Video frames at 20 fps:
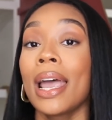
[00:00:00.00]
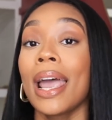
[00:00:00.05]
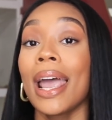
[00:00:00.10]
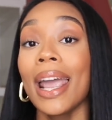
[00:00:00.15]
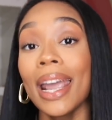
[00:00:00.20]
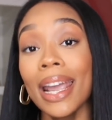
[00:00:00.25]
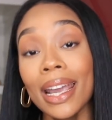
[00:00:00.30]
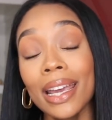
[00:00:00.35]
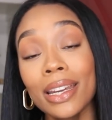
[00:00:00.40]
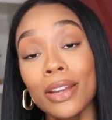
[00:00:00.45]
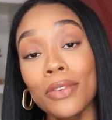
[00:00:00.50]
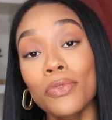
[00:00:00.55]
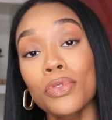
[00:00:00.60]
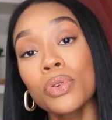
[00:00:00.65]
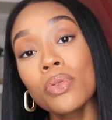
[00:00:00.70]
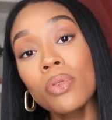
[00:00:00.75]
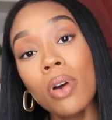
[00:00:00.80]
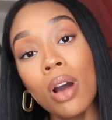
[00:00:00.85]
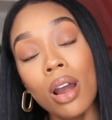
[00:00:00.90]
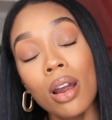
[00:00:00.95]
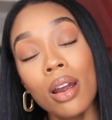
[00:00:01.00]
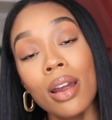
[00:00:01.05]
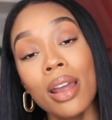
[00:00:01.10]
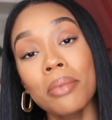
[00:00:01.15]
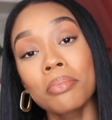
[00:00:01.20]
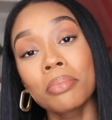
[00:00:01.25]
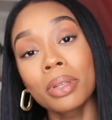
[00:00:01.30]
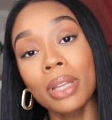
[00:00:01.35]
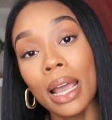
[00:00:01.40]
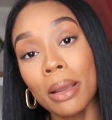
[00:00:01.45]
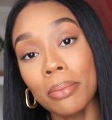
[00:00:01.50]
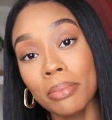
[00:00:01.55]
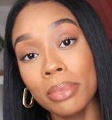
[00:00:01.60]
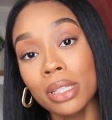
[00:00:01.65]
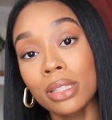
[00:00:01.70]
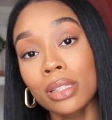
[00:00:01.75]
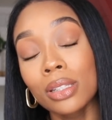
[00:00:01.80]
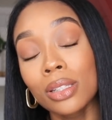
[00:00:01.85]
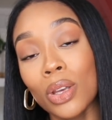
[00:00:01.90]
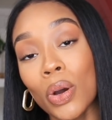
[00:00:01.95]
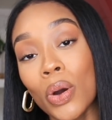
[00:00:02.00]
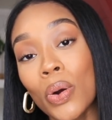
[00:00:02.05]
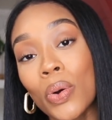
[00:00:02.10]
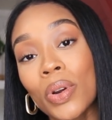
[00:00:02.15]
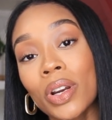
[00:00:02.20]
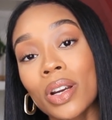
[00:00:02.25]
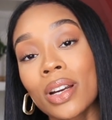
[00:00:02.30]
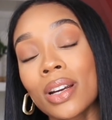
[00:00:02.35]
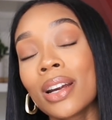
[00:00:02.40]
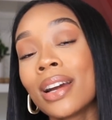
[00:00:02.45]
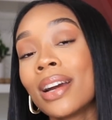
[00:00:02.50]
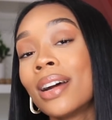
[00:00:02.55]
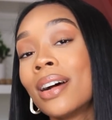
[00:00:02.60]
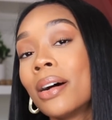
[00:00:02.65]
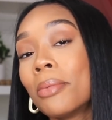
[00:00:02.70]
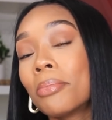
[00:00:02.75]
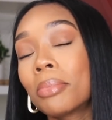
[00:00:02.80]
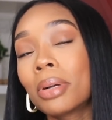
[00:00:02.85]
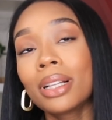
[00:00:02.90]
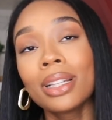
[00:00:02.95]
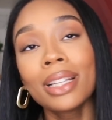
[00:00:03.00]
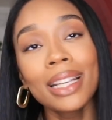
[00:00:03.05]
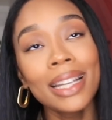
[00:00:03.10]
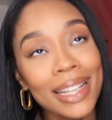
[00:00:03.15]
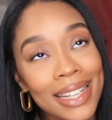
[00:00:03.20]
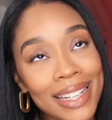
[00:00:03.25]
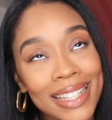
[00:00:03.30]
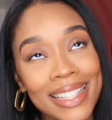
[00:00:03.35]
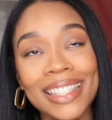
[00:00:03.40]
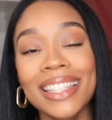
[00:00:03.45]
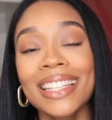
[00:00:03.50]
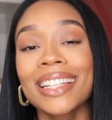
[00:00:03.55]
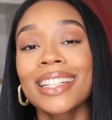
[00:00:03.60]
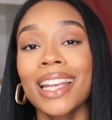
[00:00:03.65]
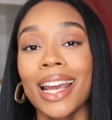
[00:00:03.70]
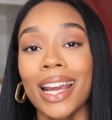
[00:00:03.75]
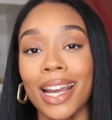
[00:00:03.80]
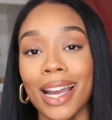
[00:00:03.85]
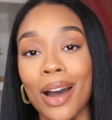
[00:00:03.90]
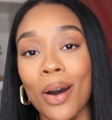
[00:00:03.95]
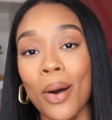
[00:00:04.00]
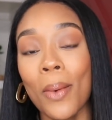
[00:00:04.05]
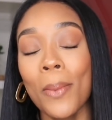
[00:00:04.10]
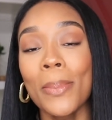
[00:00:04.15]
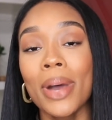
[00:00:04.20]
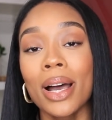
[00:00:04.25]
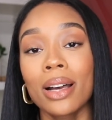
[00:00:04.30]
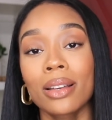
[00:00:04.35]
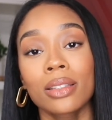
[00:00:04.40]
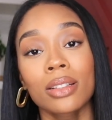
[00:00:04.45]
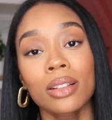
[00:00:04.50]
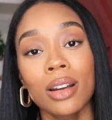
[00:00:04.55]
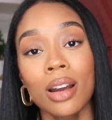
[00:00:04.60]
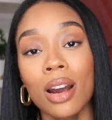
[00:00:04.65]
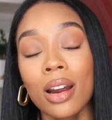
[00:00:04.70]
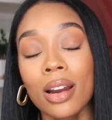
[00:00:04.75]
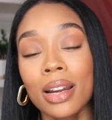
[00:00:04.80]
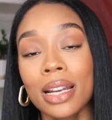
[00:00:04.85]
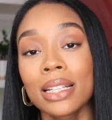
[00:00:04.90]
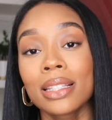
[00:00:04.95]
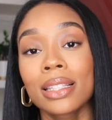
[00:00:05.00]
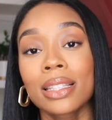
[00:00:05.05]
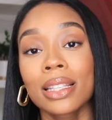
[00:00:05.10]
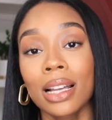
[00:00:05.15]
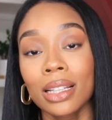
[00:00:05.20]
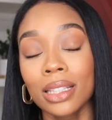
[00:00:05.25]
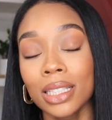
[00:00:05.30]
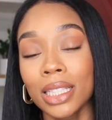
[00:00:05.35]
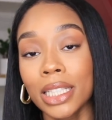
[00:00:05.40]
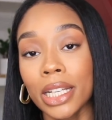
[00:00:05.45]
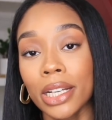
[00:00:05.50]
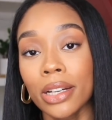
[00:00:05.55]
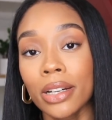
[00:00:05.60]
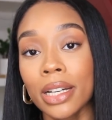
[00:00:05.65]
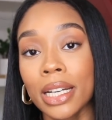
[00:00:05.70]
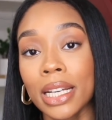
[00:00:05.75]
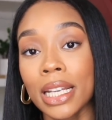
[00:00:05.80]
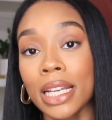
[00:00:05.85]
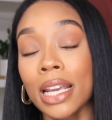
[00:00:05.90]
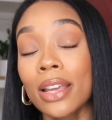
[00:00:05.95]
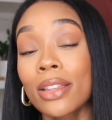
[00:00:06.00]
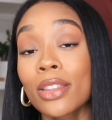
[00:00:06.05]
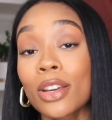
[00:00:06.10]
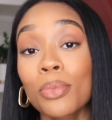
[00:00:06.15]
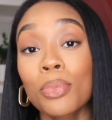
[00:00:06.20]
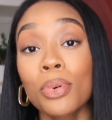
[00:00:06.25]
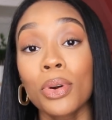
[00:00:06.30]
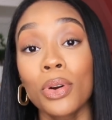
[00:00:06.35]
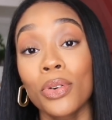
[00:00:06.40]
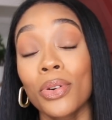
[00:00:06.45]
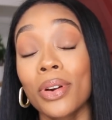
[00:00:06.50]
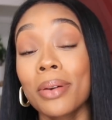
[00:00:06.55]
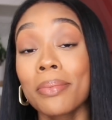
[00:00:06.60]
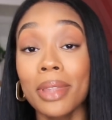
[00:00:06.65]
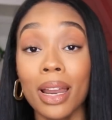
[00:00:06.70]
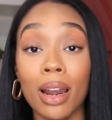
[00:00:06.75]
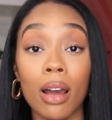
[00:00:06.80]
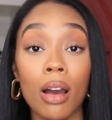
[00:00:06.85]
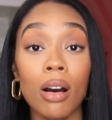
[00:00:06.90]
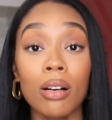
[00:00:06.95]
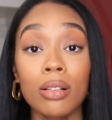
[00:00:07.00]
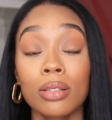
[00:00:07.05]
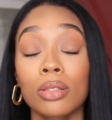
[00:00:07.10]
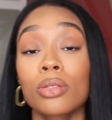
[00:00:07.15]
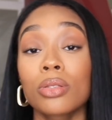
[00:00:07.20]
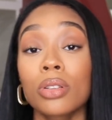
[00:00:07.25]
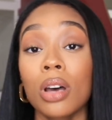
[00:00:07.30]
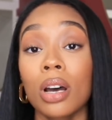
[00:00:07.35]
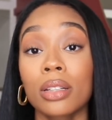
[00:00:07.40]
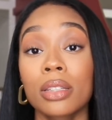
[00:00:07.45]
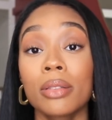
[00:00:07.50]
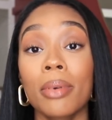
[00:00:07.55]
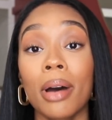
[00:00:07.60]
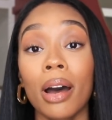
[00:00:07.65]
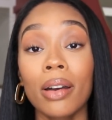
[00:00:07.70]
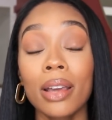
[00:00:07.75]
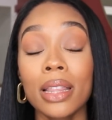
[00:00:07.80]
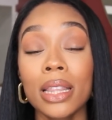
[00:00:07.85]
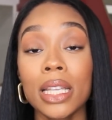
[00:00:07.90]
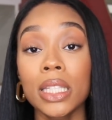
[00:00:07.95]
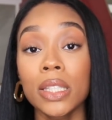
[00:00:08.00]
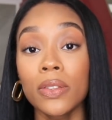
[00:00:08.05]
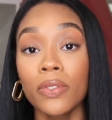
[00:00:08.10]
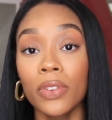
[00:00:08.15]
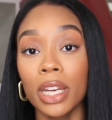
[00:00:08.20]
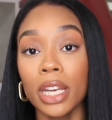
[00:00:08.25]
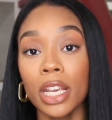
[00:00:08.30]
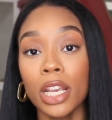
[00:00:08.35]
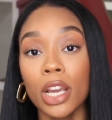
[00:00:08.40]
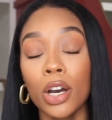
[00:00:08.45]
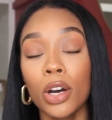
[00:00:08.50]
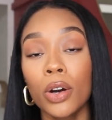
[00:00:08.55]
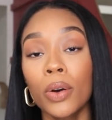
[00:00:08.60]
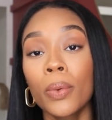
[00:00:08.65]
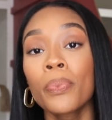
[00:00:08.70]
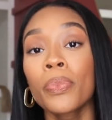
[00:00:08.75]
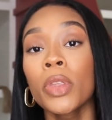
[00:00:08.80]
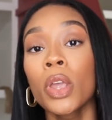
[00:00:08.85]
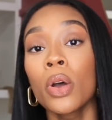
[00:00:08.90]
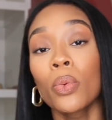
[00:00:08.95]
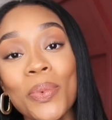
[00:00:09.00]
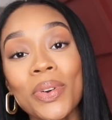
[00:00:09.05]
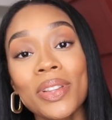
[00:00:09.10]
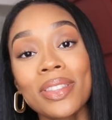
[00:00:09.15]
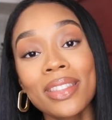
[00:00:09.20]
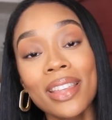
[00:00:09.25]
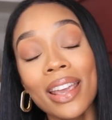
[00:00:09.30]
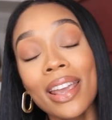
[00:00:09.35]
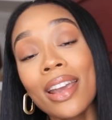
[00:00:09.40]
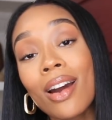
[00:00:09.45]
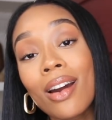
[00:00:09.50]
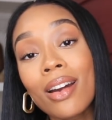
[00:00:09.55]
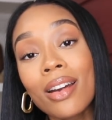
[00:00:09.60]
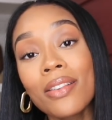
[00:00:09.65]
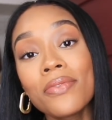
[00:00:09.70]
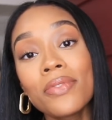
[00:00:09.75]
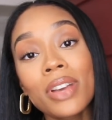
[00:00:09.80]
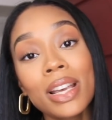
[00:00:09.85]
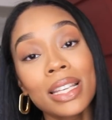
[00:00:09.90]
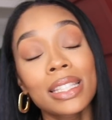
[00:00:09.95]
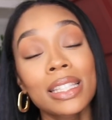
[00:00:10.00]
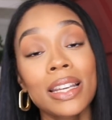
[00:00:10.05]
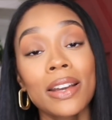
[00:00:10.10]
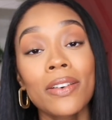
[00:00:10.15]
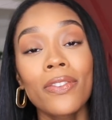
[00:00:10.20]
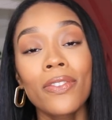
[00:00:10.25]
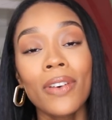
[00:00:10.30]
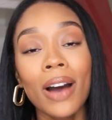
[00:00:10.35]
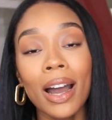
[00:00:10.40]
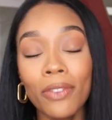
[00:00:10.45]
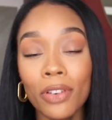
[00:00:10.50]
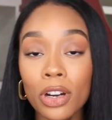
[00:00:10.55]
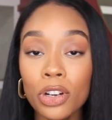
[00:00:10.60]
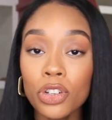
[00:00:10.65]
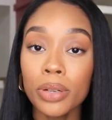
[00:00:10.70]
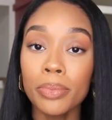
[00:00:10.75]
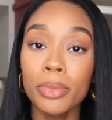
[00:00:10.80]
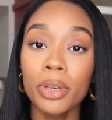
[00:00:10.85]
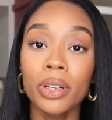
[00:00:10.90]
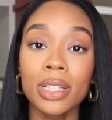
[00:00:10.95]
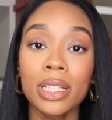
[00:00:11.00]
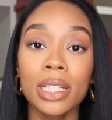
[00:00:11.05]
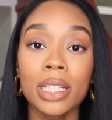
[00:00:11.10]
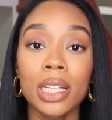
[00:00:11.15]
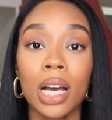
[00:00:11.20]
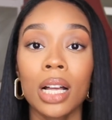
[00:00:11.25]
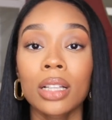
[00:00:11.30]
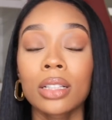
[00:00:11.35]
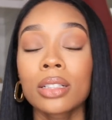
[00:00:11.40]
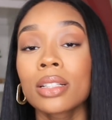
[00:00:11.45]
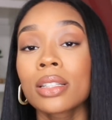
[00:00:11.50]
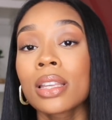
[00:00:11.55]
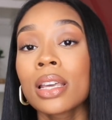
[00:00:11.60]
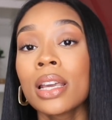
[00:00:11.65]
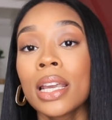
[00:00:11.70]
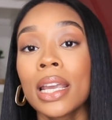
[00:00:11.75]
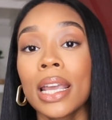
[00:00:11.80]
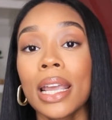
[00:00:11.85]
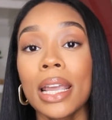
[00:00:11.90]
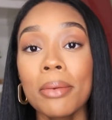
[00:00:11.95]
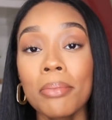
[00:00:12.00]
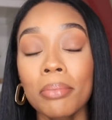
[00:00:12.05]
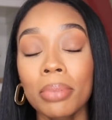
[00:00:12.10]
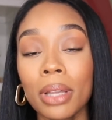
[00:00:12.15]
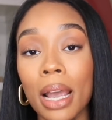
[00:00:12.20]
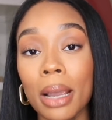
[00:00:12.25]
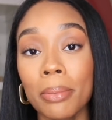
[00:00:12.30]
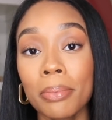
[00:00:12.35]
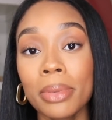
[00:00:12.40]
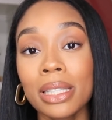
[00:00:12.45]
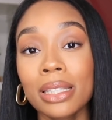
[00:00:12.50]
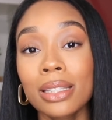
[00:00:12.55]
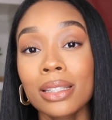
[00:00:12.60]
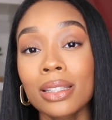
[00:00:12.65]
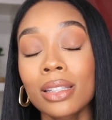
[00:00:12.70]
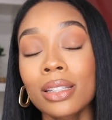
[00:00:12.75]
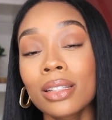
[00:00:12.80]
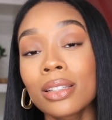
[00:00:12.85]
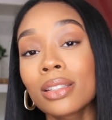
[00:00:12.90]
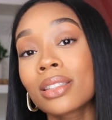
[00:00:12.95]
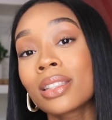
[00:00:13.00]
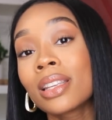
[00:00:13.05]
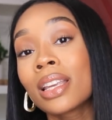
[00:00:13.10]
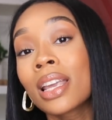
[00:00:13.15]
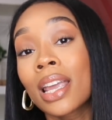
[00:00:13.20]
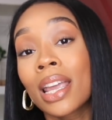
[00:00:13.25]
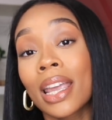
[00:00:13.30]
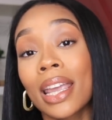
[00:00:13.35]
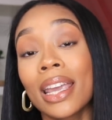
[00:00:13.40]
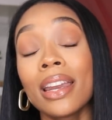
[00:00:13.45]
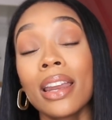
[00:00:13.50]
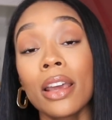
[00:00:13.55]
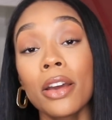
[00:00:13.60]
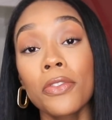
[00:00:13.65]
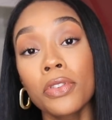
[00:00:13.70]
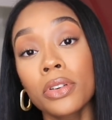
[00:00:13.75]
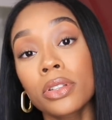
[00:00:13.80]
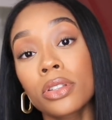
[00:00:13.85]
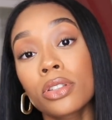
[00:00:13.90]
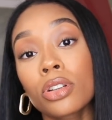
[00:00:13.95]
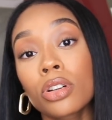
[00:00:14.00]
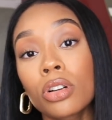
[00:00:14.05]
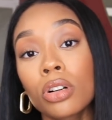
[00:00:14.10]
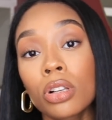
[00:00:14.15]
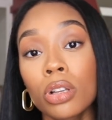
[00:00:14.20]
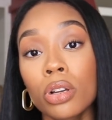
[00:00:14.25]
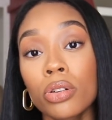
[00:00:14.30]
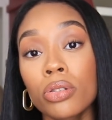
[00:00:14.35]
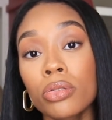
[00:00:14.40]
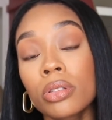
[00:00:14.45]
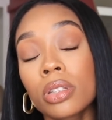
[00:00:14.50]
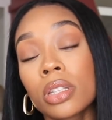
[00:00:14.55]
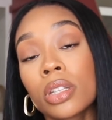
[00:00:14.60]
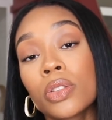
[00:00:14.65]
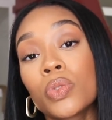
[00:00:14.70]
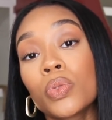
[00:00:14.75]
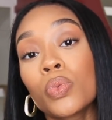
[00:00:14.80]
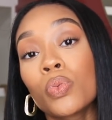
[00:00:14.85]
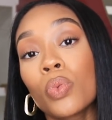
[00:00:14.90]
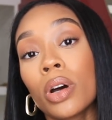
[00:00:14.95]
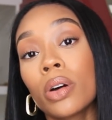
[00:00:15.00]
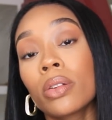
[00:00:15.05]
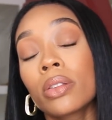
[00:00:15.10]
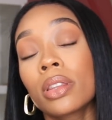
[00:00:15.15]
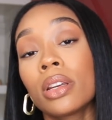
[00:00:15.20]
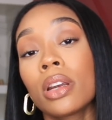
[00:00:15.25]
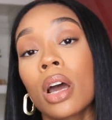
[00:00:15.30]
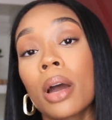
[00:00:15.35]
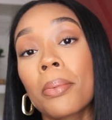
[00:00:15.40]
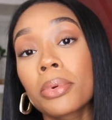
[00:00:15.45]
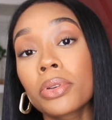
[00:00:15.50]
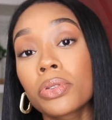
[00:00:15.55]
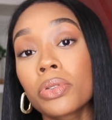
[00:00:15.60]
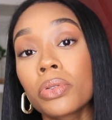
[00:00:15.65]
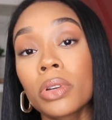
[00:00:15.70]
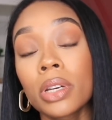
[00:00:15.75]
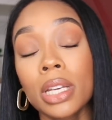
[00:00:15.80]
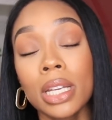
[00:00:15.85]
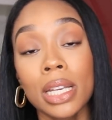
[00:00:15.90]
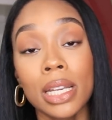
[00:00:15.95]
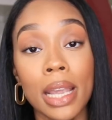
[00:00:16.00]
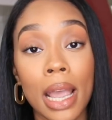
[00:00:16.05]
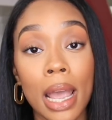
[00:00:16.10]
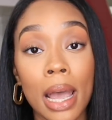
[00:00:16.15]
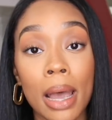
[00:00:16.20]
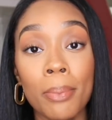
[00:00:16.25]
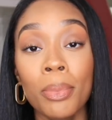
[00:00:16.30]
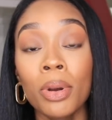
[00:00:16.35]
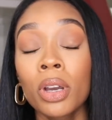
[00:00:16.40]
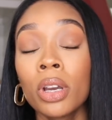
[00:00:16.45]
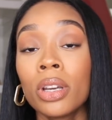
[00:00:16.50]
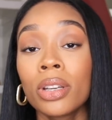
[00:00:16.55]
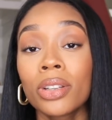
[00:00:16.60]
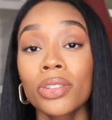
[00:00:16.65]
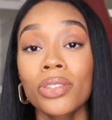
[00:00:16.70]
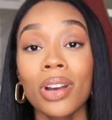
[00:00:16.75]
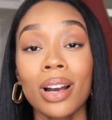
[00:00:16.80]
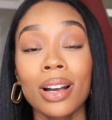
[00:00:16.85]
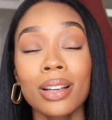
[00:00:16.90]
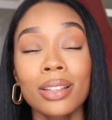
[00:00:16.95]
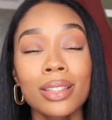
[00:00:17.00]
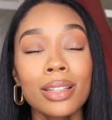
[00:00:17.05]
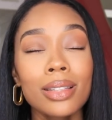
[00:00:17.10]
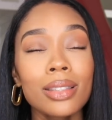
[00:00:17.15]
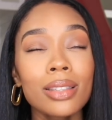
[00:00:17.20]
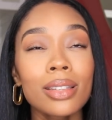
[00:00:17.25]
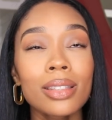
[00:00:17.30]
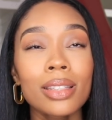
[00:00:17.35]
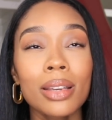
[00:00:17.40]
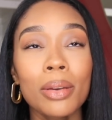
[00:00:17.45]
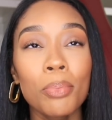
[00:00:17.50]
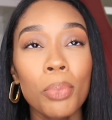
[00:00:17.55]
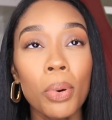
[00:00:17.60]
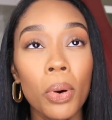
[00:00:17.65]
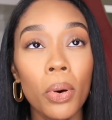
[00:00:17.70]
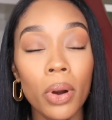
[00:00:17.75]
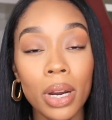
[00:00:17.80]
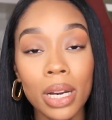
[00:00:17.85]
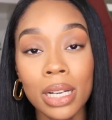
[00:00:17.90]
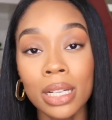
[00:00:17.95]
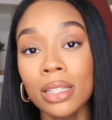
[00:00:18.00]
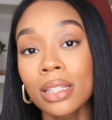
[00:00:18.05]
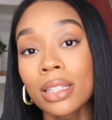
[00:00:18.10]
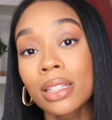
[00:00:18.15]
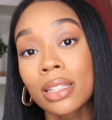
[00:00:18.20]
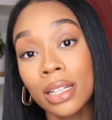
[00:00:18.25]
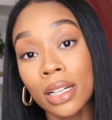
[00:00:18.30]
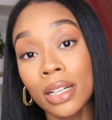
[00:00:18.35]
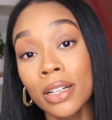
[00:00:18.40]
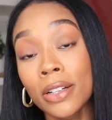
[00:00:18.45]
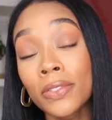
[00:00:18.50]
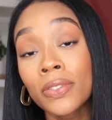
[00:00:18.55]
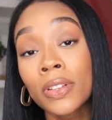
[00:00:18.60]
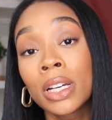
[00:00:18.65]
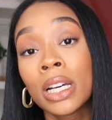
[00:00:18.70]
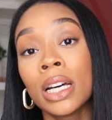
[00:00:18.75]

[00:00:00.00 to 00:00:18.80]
And if you are a black business owner, please check out MasterCard in Solidarity, their program that I also talked about in this video, where they are investing $500 million in black businesses in efforts to close this wealth and opportunity gap. You guys, this is important stuff.